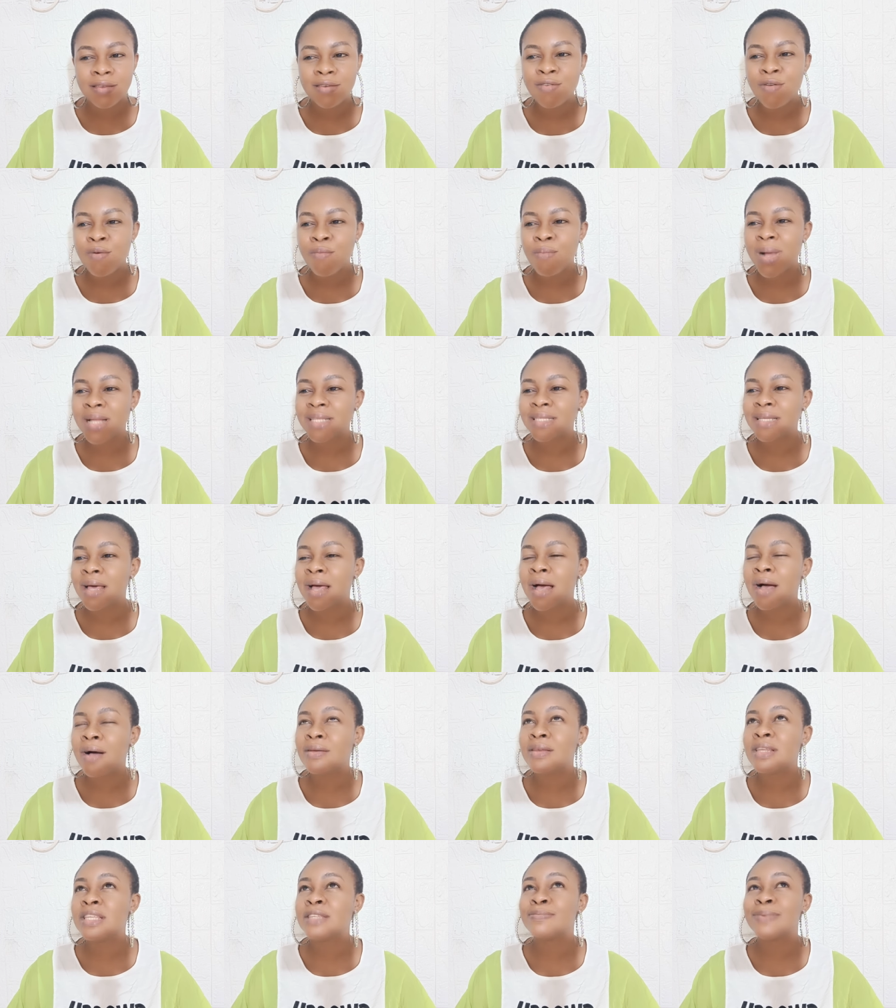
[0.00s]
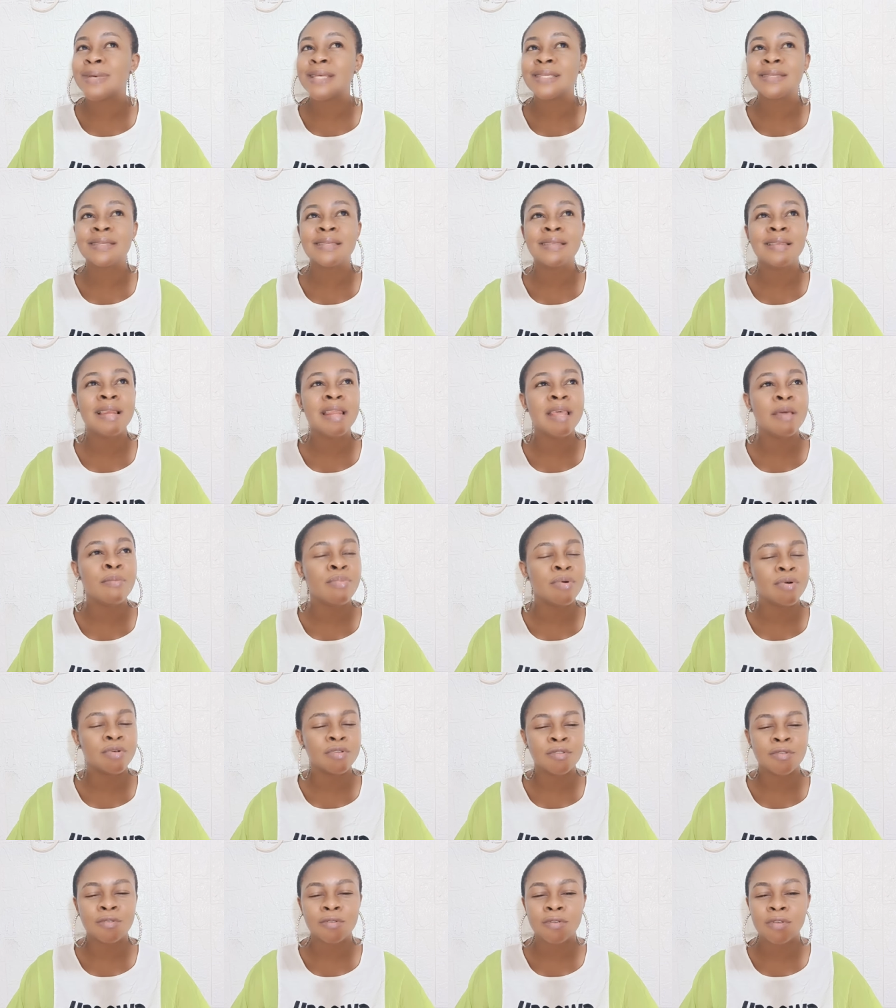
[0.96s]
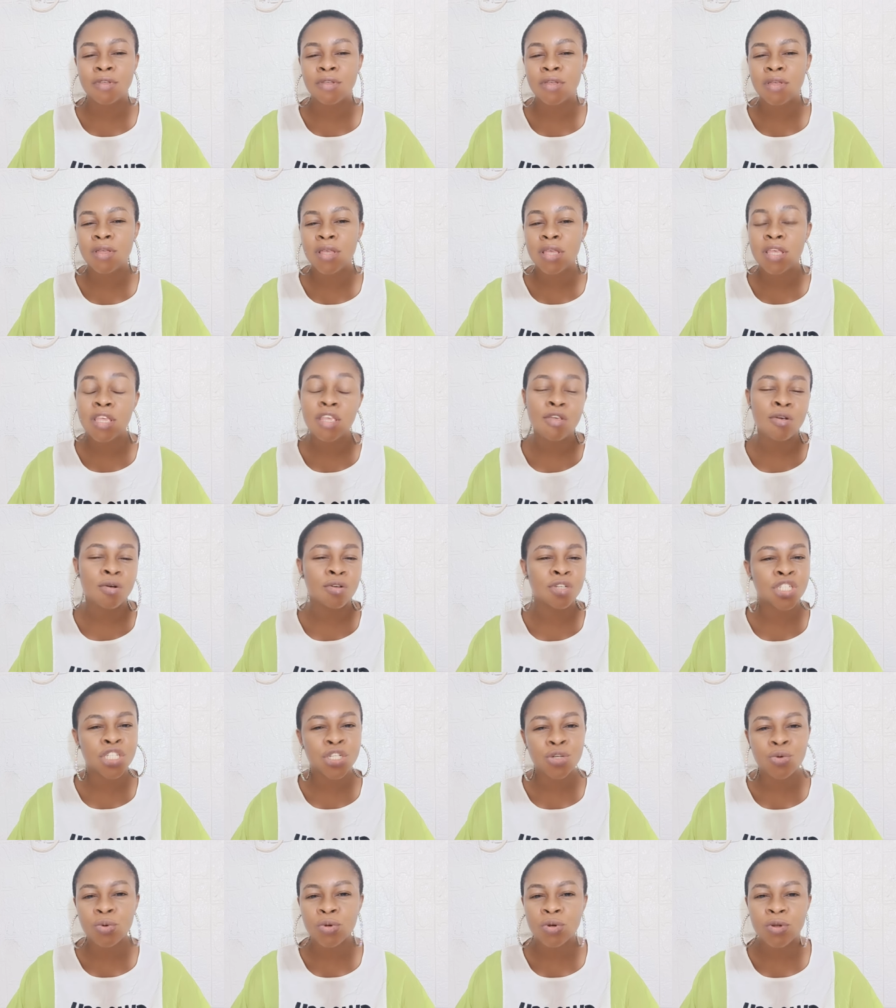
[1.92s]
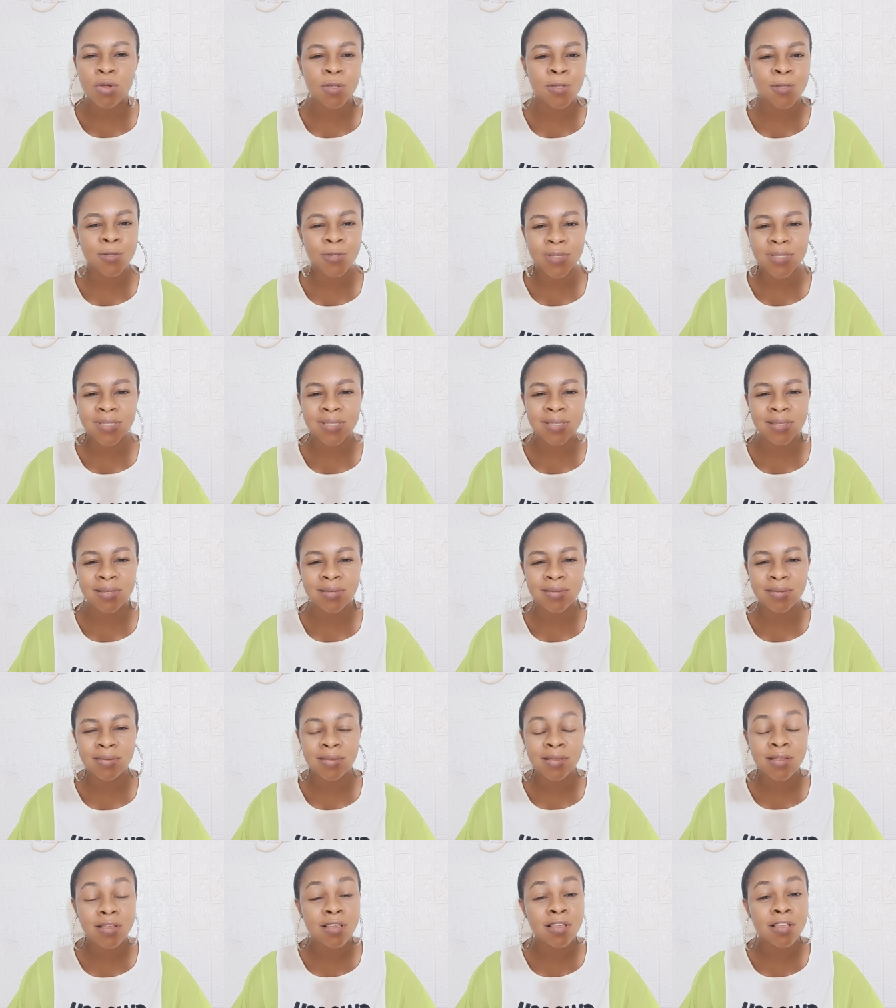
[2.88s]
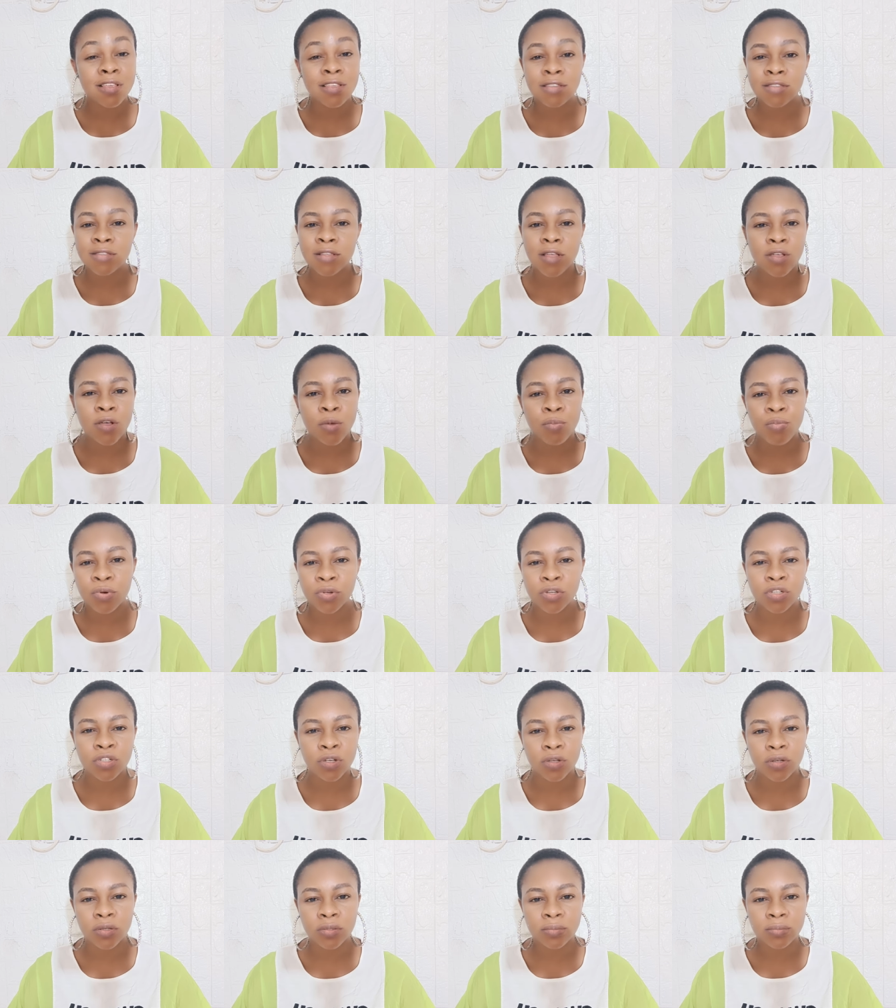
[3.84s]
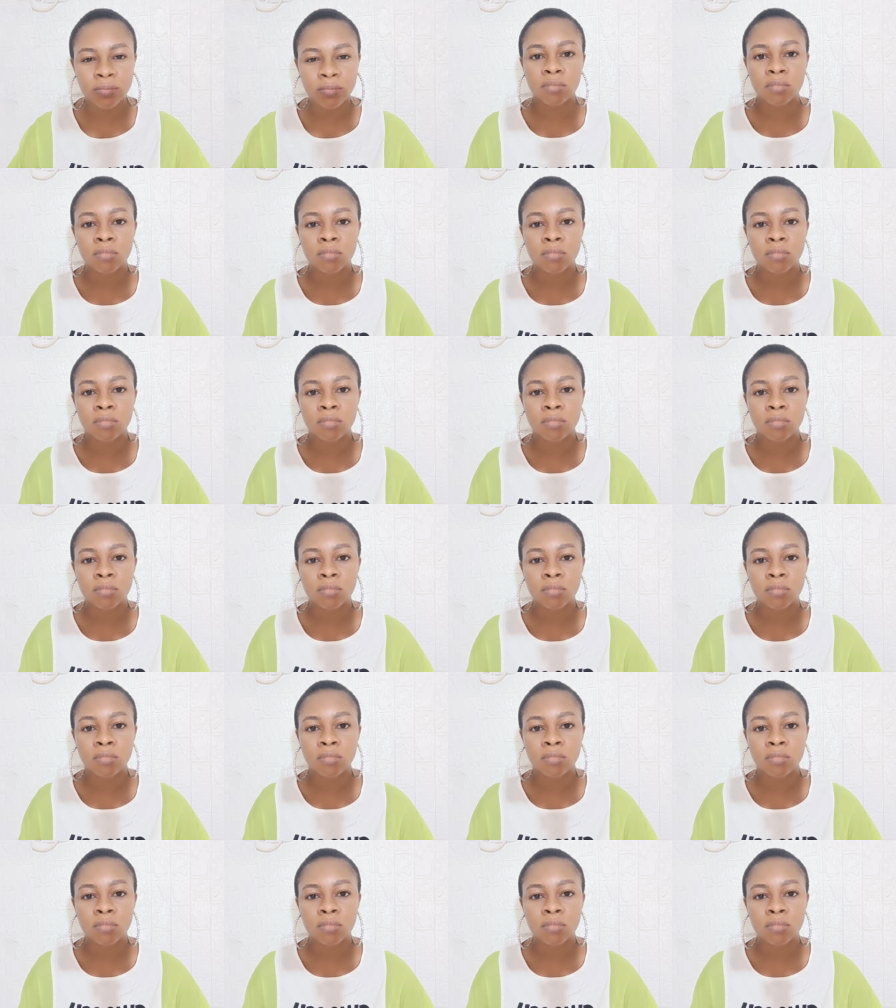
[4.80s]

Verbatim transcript: no matter how this person labors, he or she will not succeed. It's not your portion.